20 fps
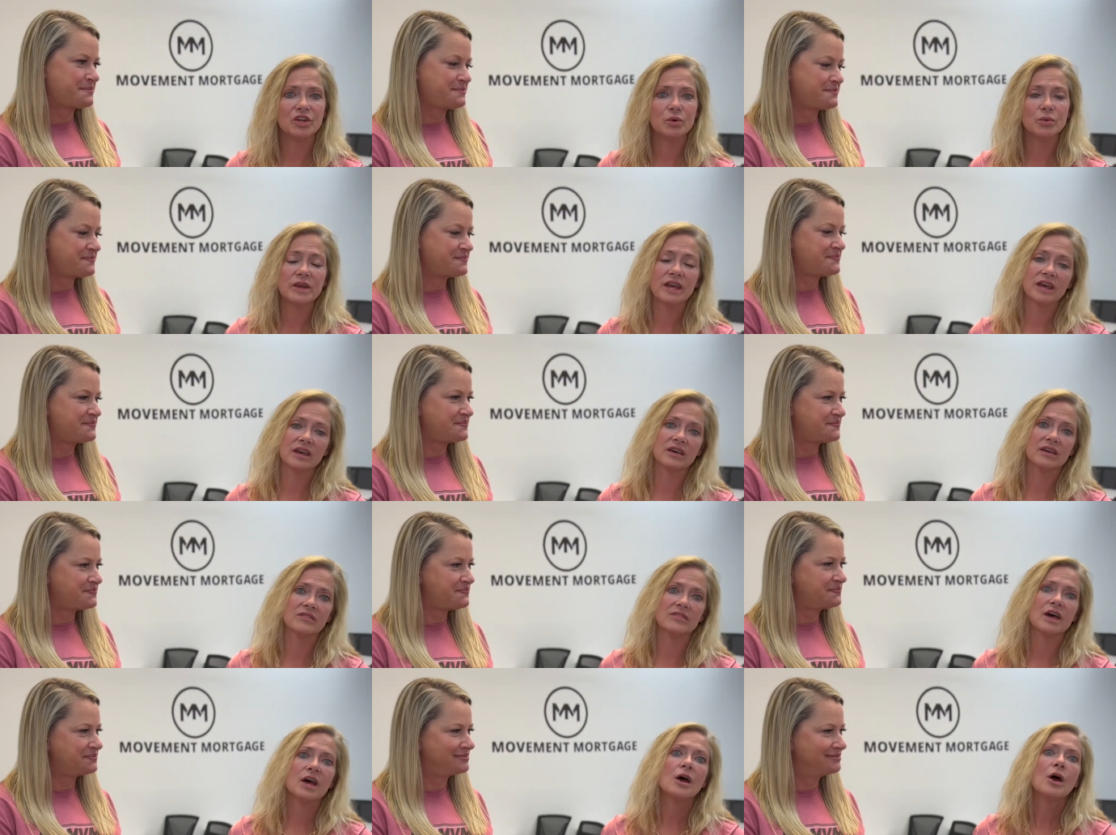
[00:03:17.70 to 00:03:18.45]
Speaker 1: you
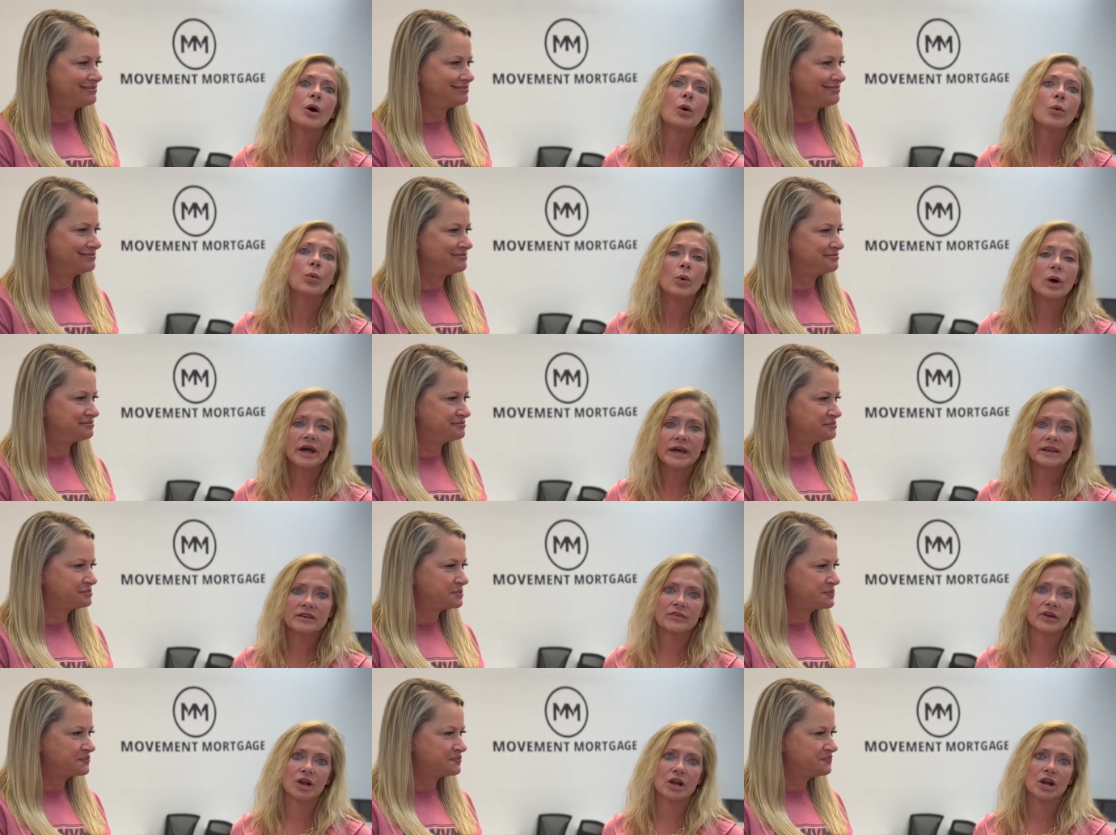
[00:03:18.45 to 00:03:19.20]
give one
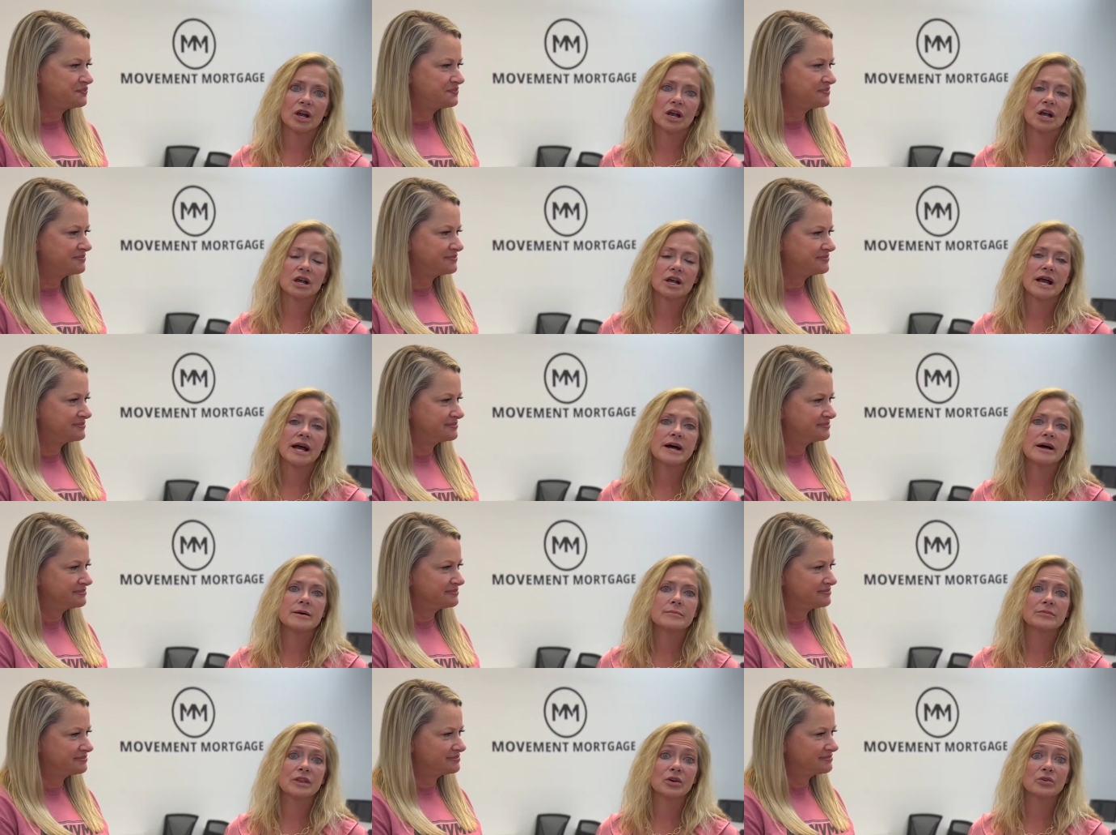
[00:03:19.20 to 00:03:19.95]
of her
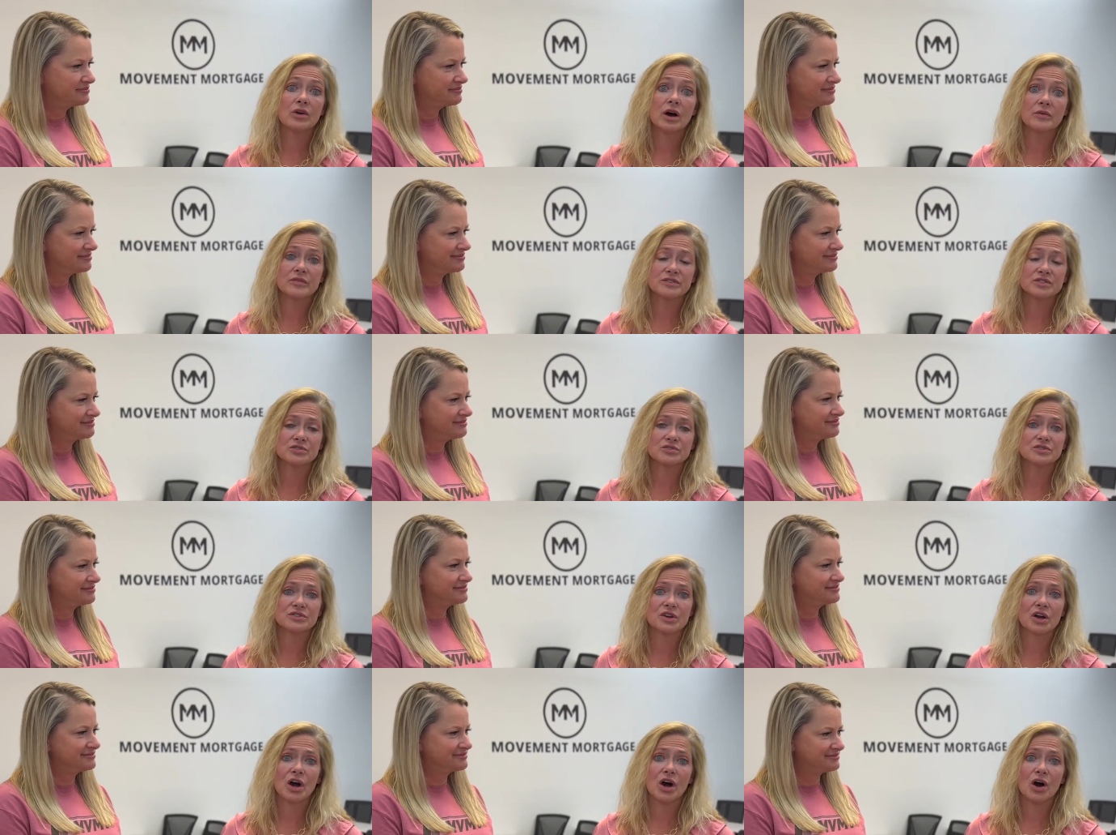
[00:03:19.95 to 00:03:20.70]
um, loan
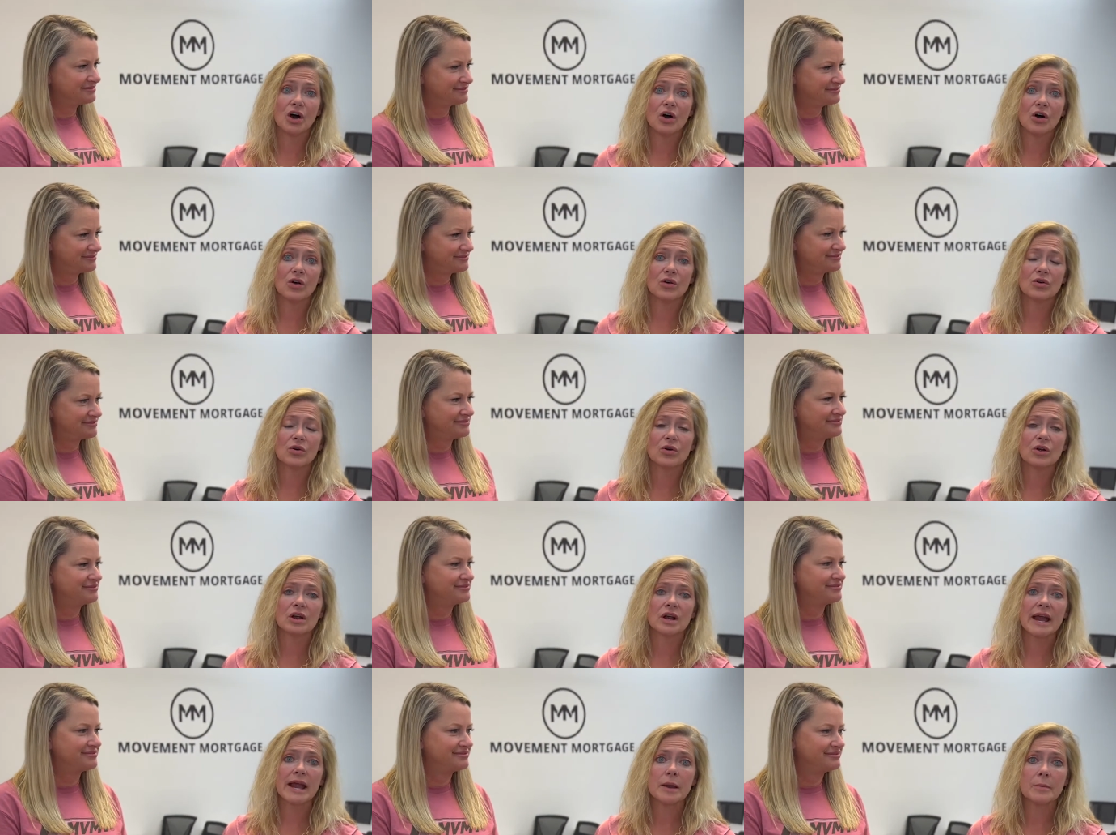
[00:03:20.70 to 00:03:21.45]
officers a call
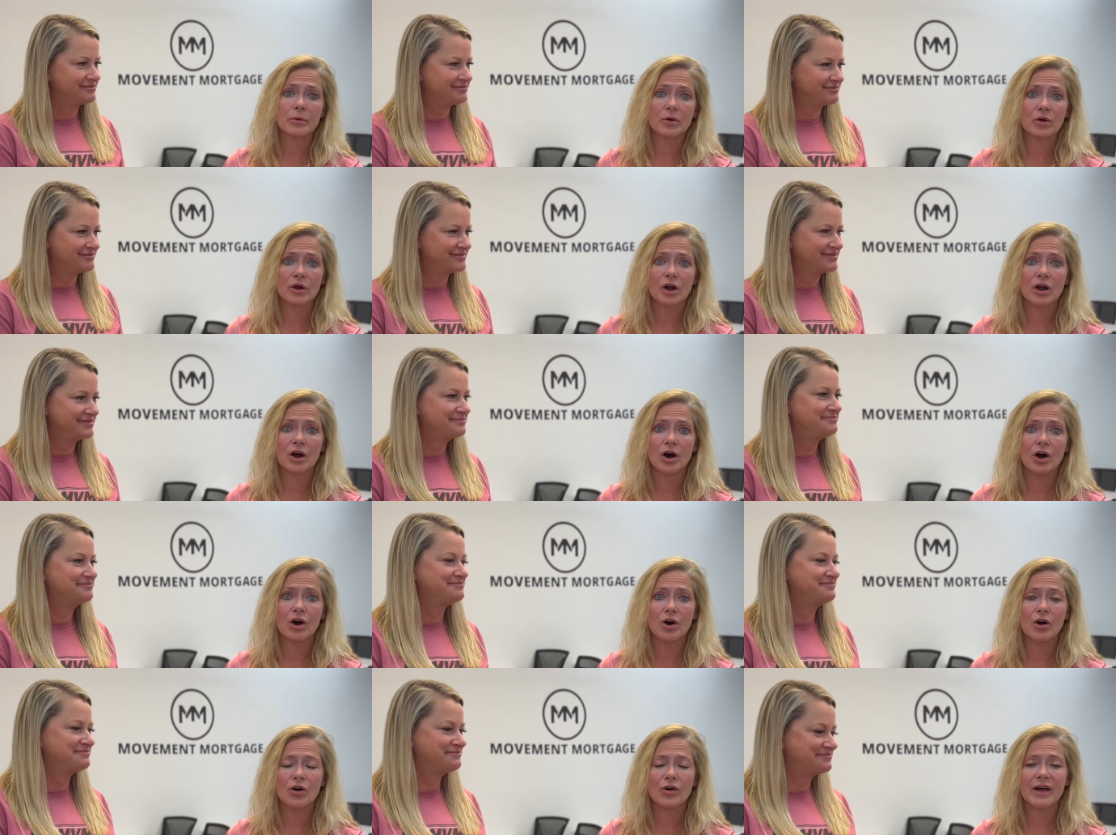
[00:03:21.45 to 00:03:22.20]
or Amber a
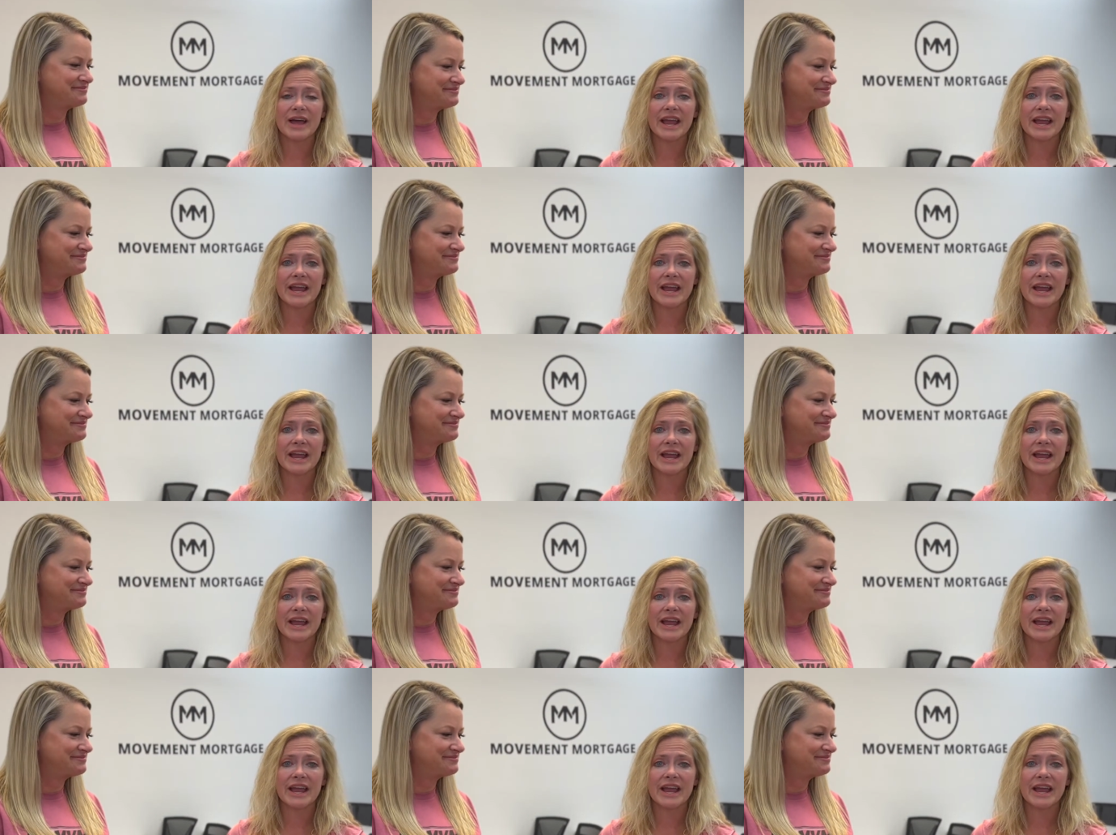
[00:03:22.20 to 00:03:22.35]
call